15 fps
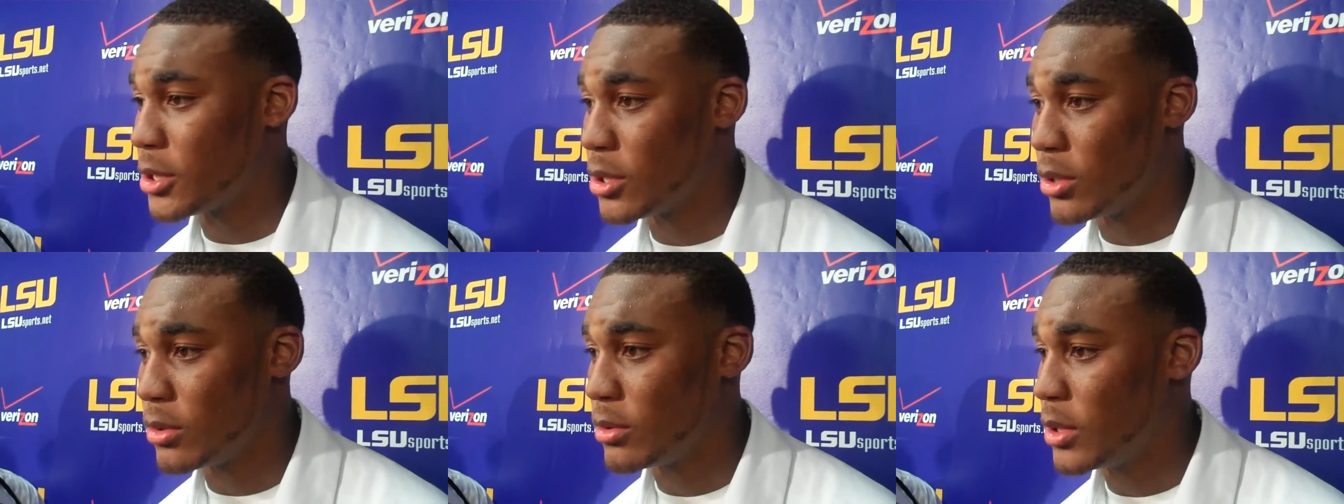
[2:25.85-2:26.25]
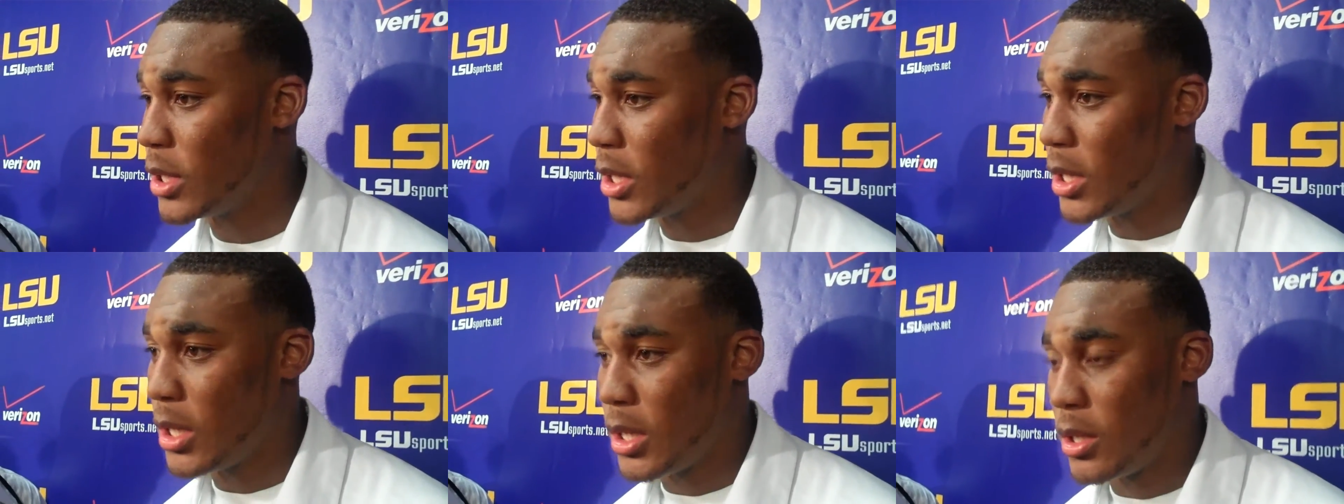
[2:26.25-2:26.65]
So
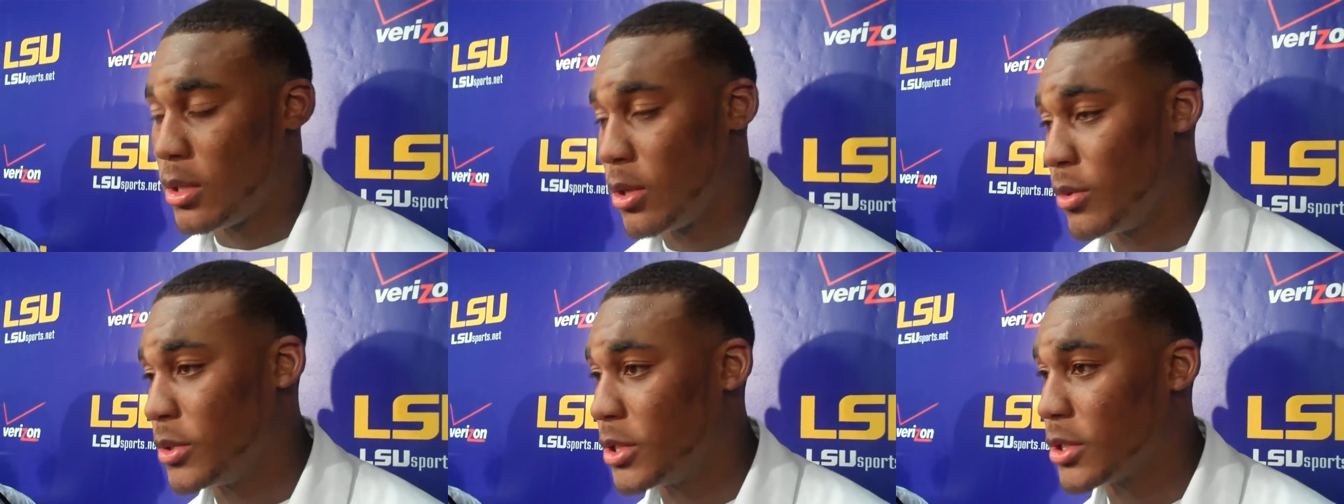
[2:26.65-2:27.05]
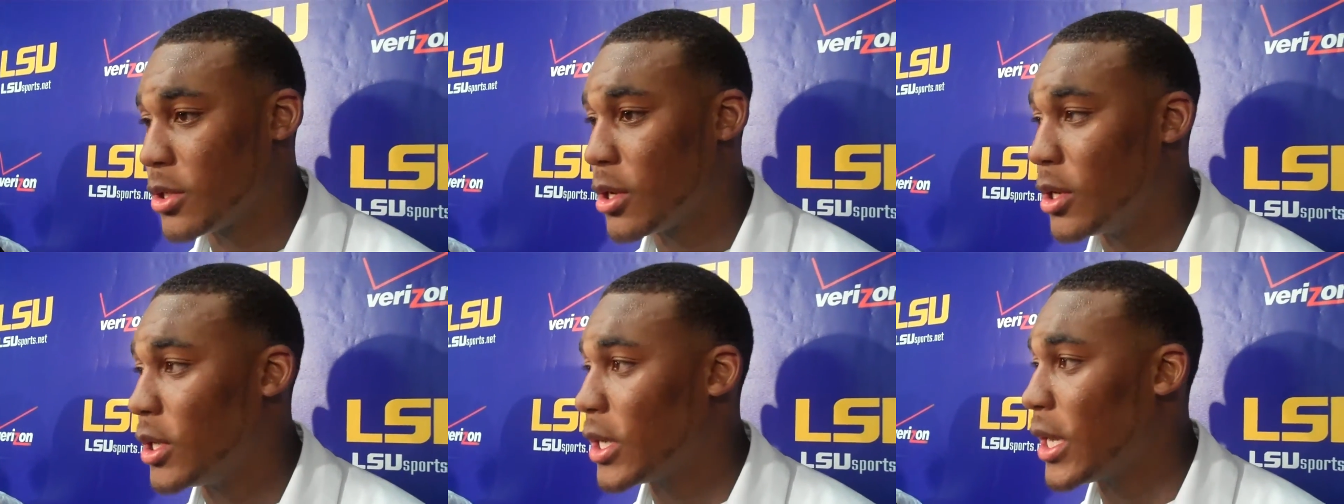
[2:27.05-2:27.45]
we're just
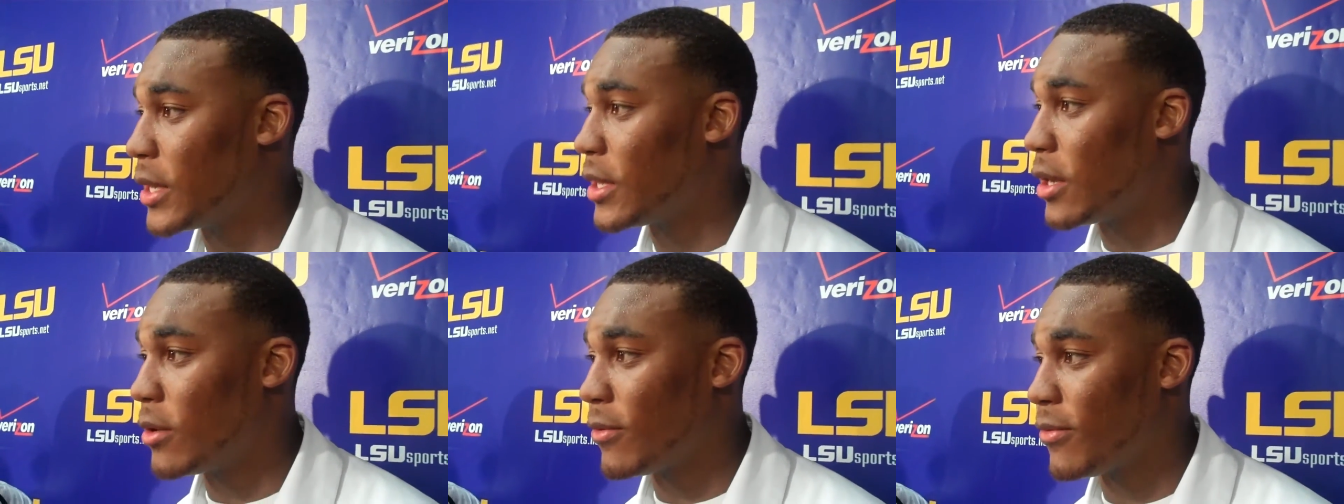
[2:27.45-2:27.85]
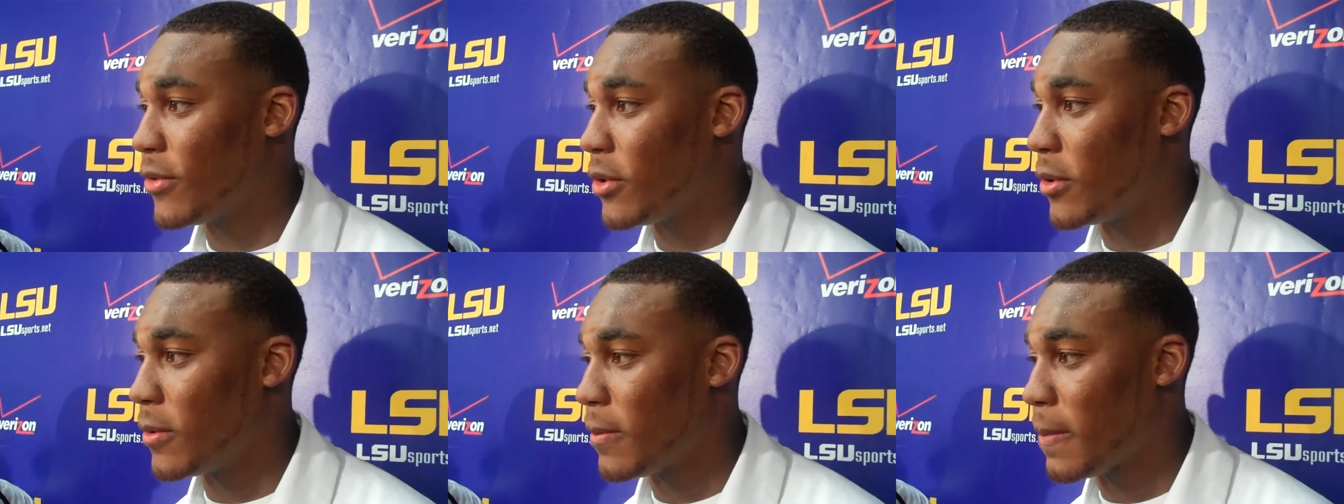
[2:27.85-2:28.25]
going to look at that on
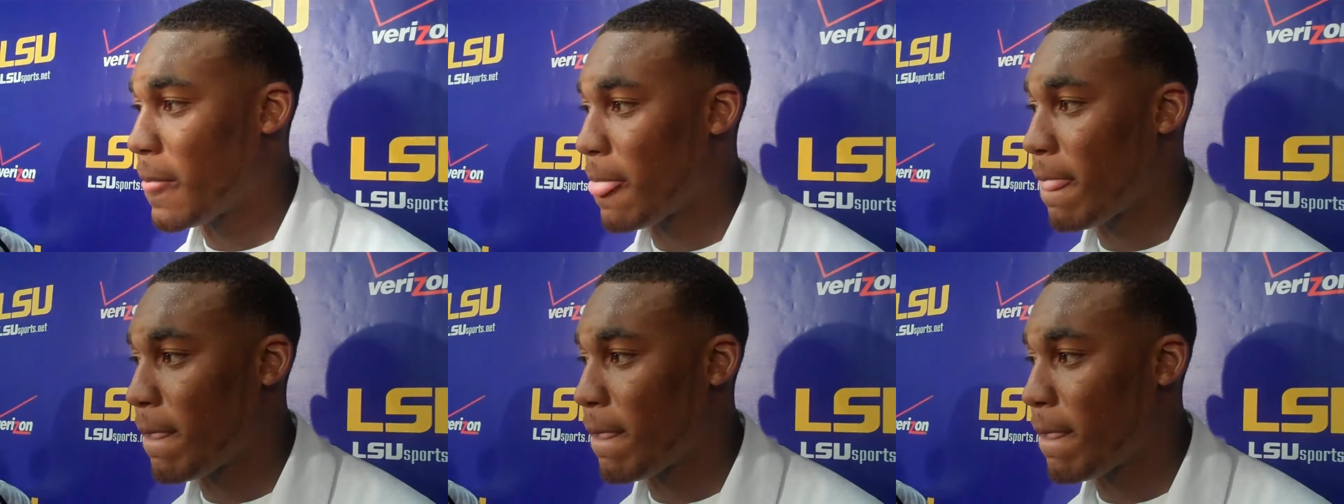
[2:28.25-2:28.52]
film.